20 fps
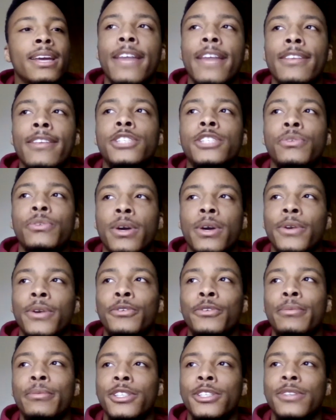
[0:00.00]
This one
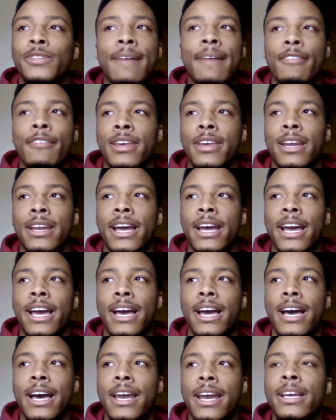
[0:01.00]
Uber driver that I
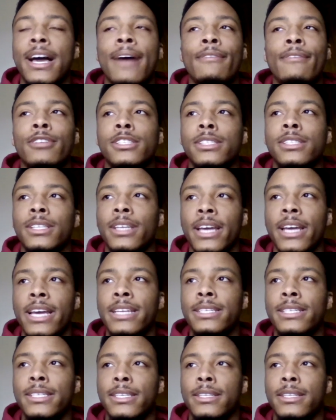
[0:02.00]
had, I was
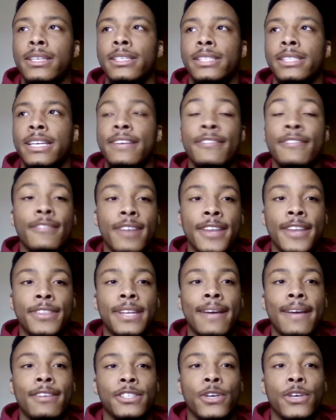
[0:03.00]
late to this event that
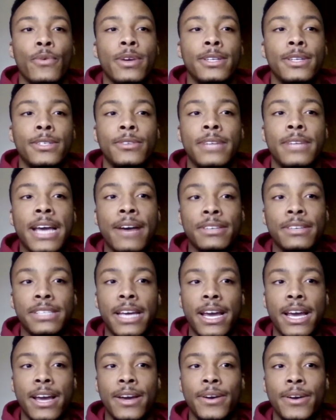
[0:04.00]
I was going to
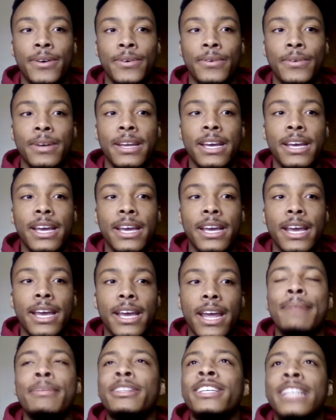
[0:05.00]
downtown.
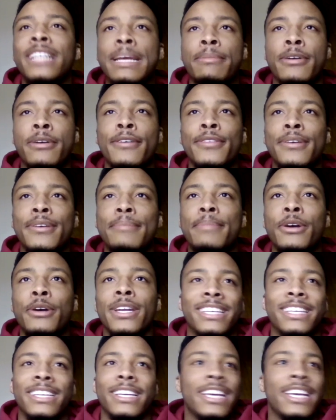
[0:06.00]
The name of the
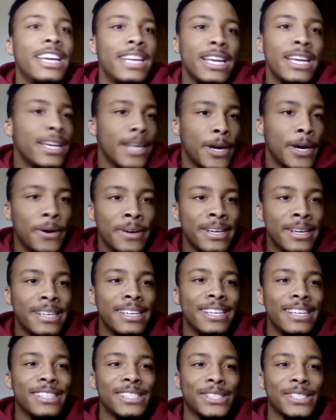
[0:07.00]
building, he didn't know it,
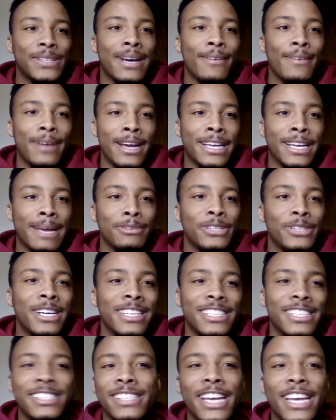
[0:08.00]
and so I kept trying
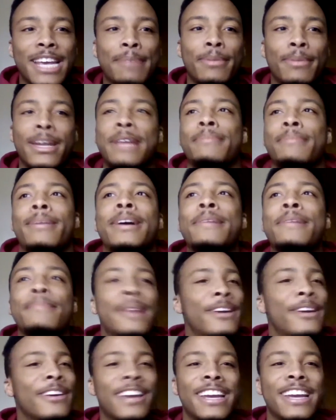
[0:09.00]
to say it, but like my
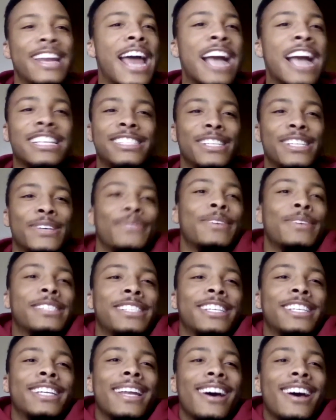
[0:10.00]
American accent
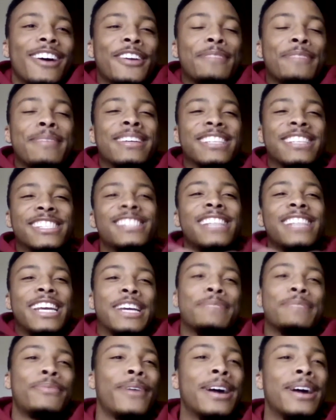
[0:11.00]
wasn't allowing me to say
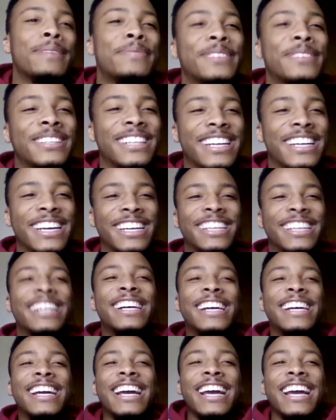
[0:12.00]
it properly,
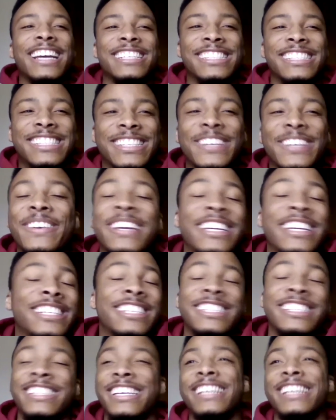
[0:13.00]
and so he
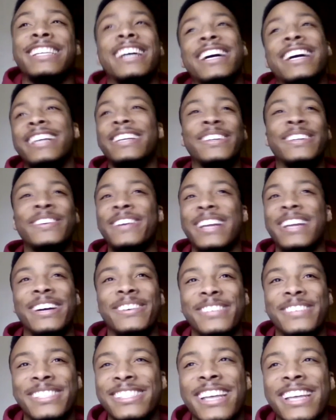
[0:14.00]
just did not know what I
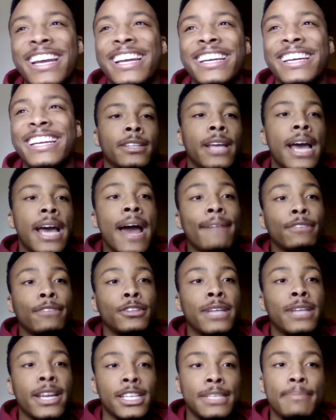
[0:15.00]
was saying. After
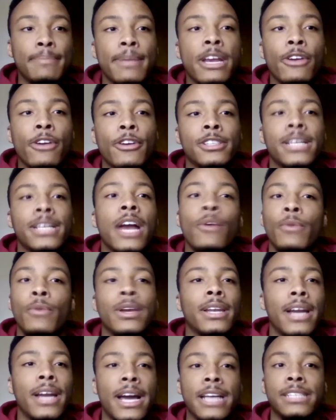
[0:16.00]
that experience, I
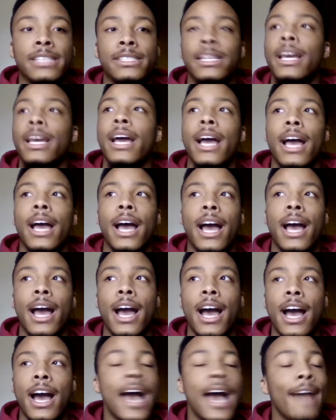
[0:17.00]
realized
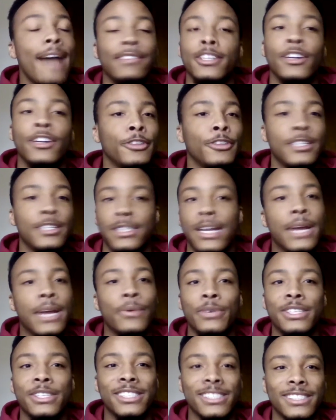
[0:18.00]
I have to learn this
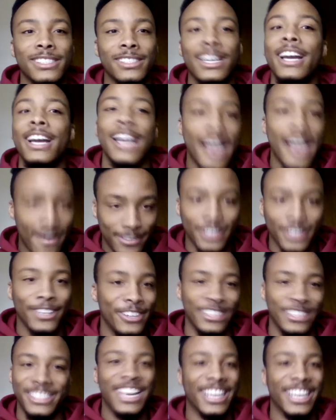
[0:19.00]
language. I have to learn
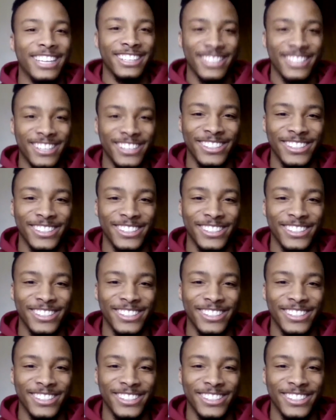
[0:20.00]
Telugu.